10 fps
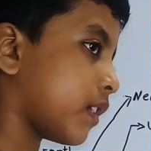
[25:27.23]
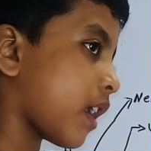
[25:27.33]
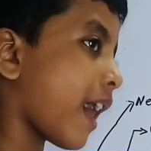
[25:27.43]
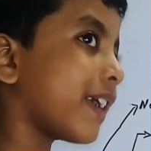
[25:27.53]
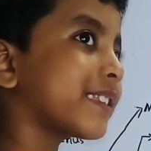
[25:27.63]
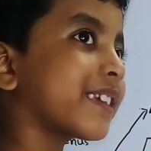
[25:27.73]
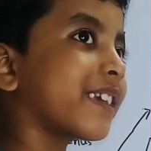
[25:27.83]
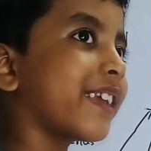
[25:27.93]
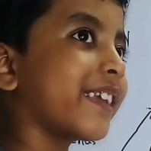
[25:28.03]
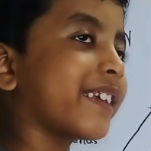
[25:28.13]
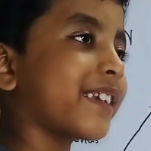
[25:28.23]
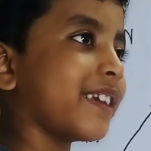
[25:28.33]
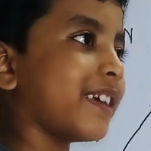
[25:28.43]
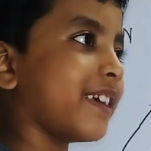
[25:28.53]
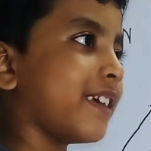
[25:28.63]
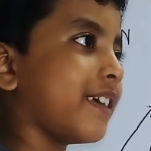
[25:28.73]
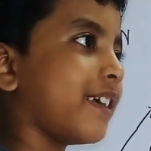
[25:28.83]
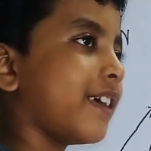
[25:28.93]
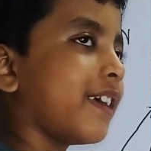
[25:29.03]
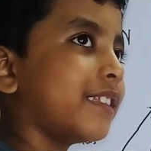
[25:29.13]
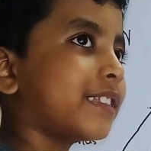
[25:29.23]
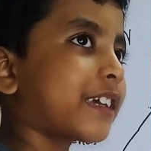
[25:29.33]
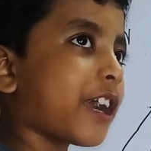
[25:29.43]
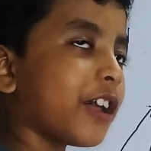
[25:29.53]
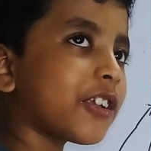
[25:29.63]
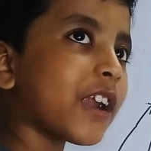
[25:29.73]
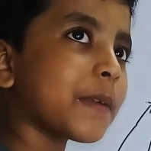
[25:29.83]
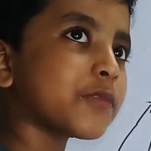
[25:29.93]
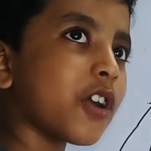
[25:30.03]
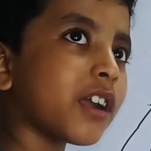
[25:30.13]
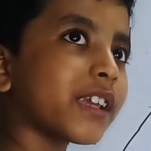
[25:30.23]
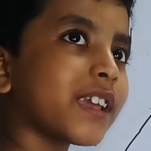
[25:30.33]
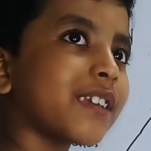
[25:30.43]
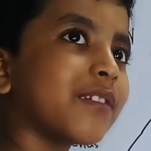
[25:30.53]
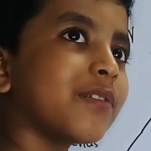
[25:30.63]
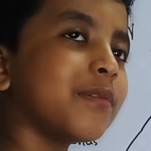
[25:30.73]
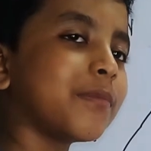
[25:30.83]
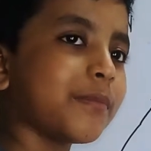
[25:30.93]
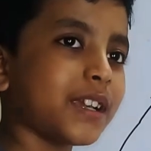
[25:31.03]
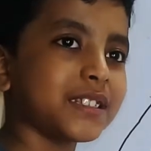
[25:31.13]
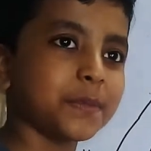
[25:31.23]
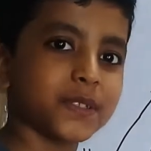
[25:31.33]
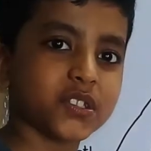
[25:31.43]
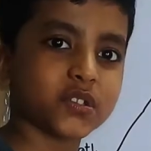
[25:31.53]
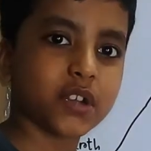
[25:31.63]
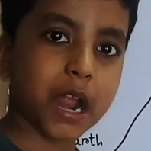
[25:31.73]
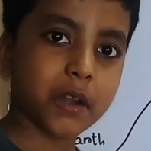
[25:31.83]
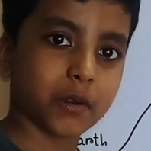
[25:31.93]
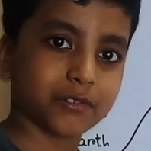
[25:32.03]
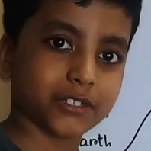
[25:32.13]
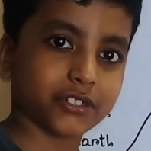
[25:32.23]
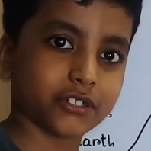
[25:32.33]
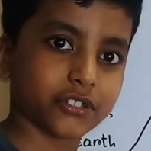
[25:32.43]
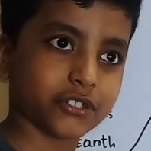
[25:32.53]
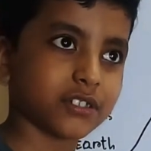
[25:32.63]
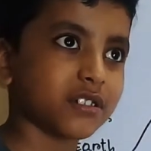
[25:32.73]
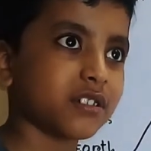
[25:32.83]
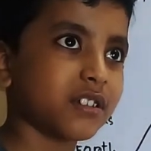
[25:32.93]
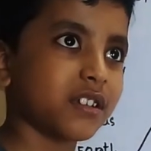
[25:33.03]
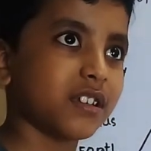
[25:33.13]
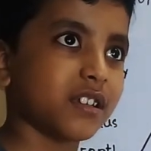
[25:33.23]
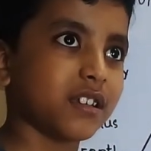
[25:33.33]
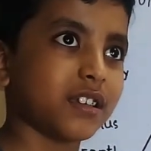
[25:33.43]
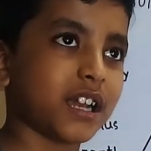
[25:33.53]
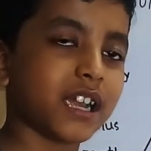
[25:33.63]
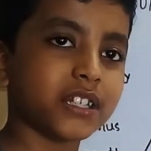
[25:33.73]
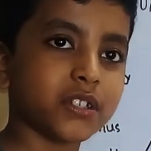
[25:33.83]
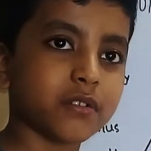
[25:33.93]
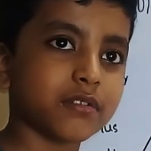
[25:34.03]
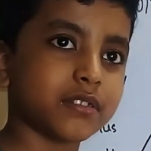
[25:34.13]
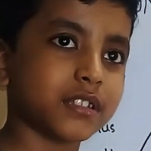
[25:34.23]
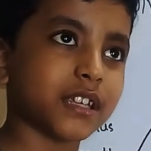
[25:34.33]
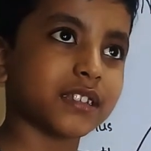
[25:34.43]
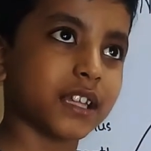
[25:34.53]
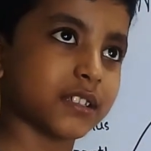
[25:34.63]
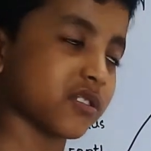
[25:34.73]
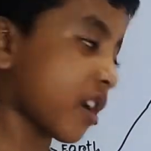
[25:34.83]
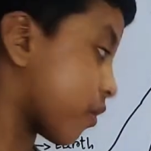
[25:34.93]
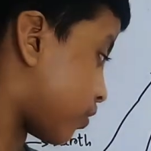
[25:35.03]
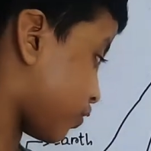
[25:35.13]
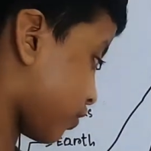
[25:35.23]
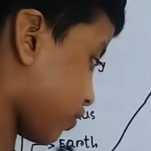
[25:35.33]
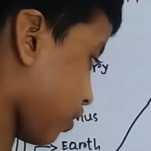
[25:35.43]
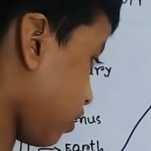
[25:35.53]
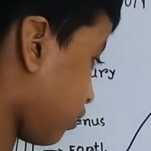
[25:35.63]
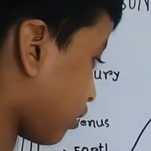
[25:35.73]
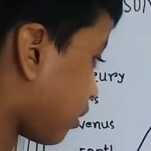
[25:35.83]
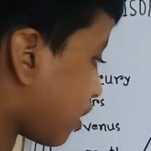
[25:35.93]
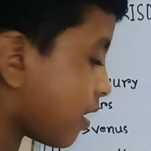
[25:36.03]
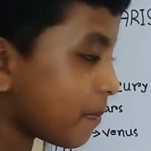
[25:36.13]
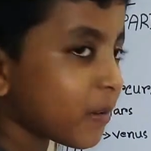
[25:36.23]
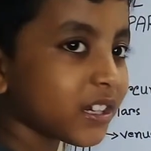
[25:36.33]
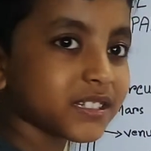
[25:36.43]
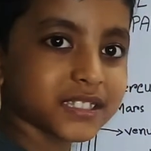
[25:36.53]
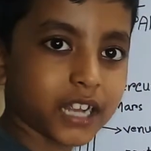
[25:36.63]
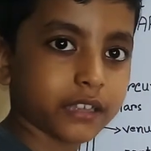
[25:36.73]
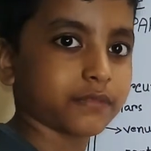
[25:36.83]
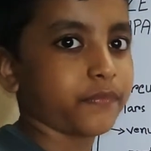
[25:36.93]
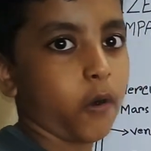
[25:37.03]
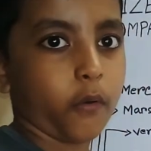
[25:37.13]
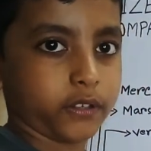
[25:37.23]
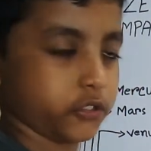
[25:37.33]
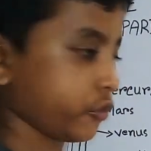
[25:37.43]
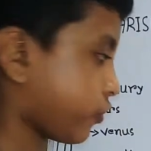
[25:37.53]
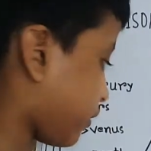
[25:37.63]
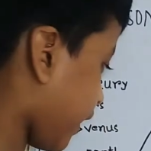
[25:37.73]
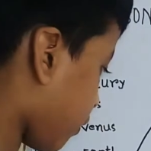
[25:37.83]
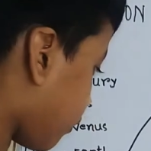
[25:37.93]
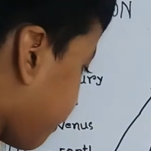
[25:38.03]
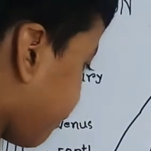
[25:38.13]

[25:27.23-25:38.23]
I think the color I'm talking might be sky orange. I don't think that sky orange is a color, but it's kind of orange. Now,